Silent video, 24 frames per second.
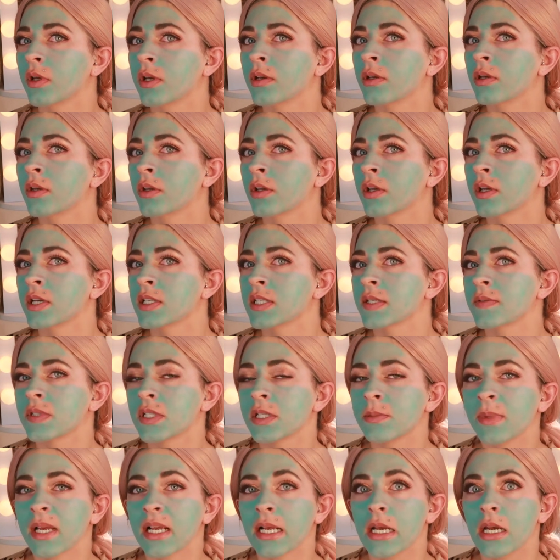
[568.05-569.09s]
I know you guys have
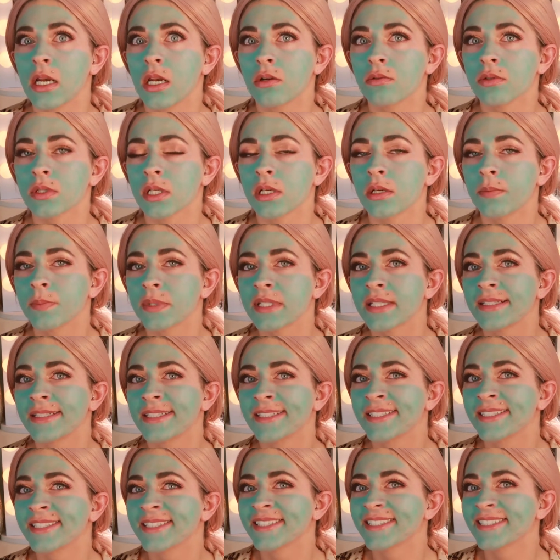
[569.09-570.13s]
seen my close-ups,
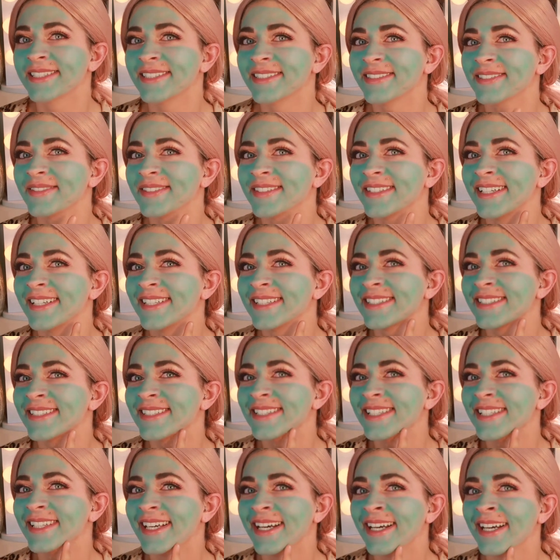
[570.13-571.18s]
so if you guys can
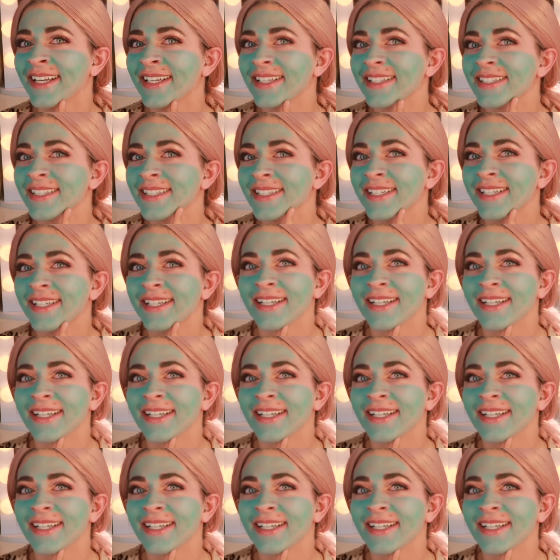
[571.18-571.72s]
see that.